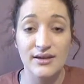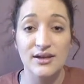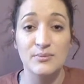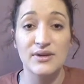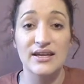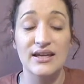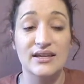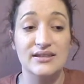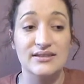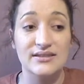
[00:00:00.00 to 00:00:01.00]

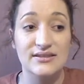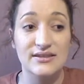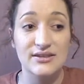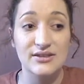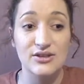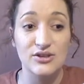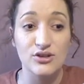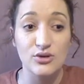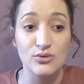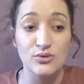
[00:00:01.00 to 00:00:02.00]
because
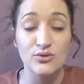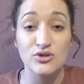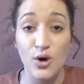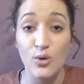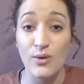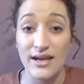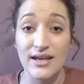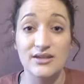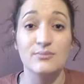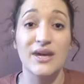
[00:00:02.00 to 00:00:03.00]
you don't want to
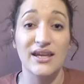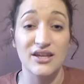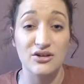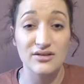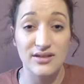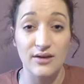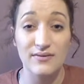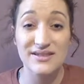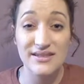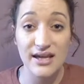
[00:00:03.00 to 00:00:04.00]
end up making yourself
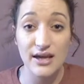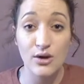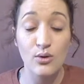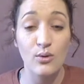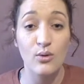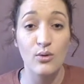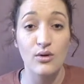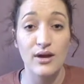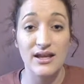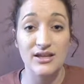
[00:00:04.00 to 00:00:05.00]
sick
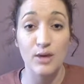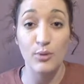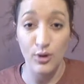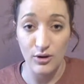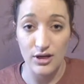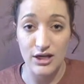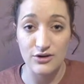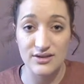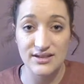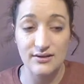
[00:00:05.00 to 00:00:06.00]
or end up hurting
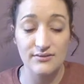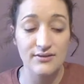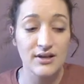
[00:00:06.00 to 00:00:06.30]
yourself.